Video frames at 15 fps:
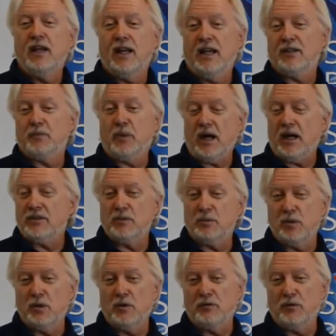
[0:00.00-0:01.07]
it's
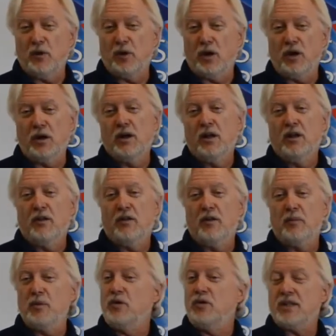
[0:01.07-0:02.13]
possible for the
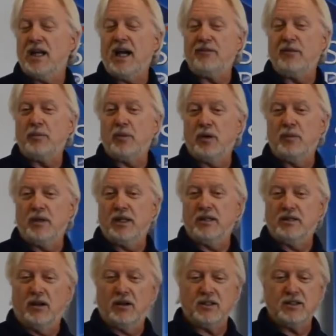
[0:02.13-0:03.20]
moon to have a permanent
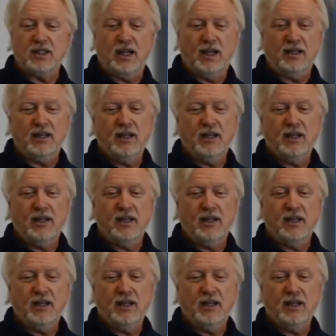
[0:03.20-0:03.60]
dark side.